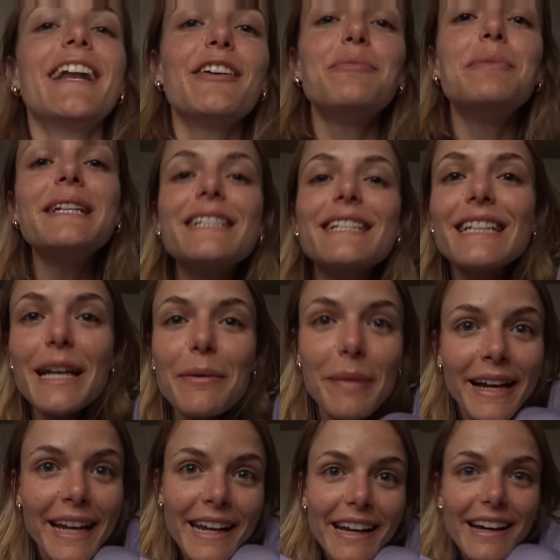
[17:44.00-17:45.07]
And I've been
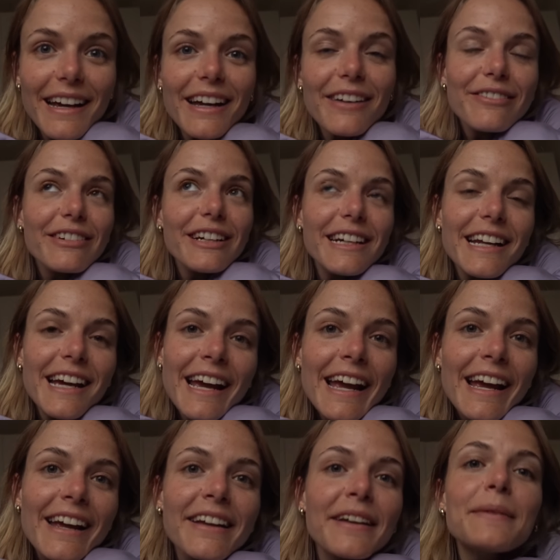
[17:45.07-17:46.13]
sleeping in it every
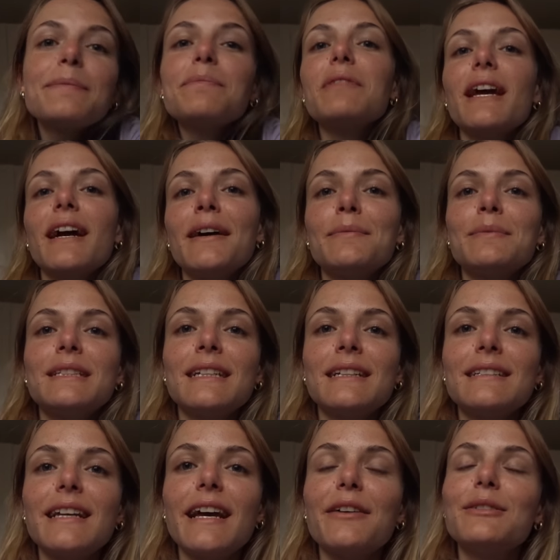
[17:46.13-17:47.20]
day
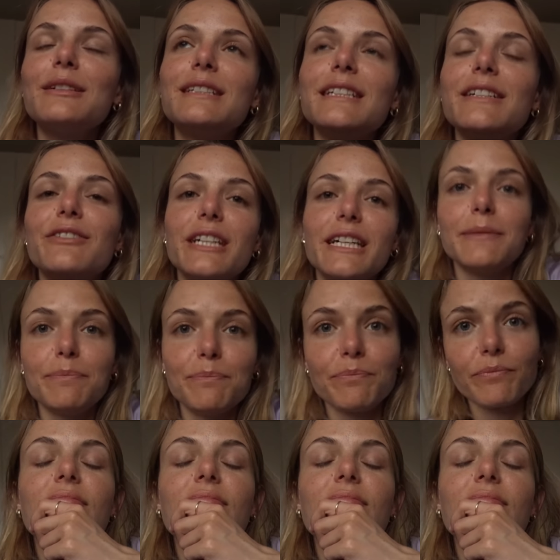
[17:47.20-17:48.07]
since I received it.